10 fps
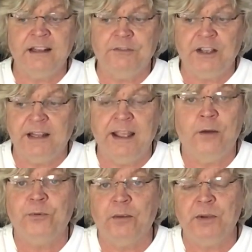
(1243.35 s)
If it can
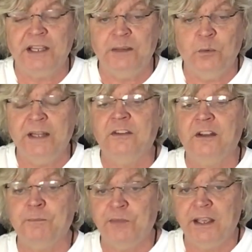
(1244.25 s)
help somebody win
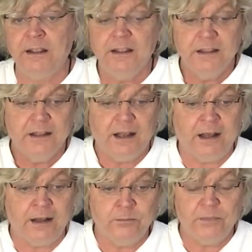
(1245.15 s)
something,
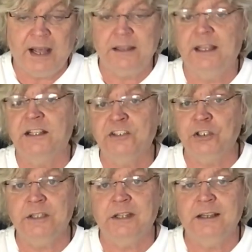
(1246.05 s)
I think it's a
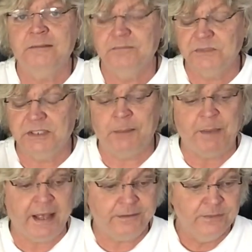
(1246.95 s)
good thing. It's not
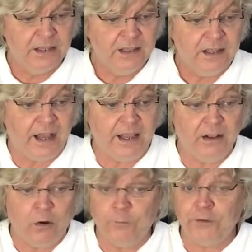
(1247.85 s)
bad.
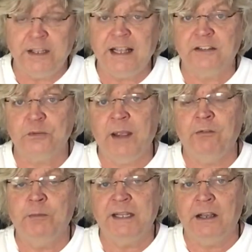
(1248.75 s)
Hopefully that's the way
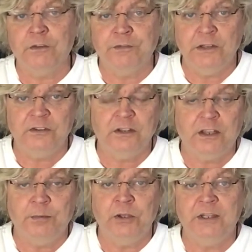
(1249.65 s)
everybody else feels in the
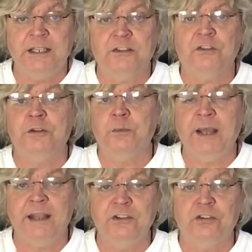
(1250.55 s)
community. It's sure the
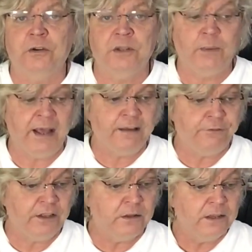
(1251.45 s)
way I
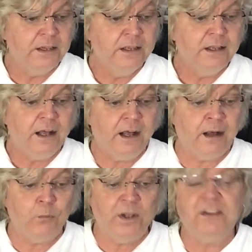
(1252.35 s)
feel.
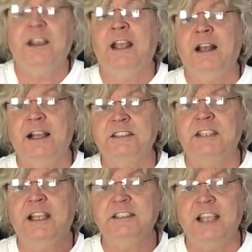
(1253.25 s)
Once again, guys,
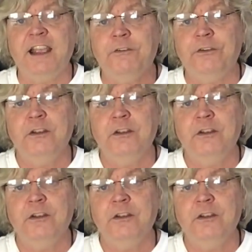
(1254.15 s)
stay safe.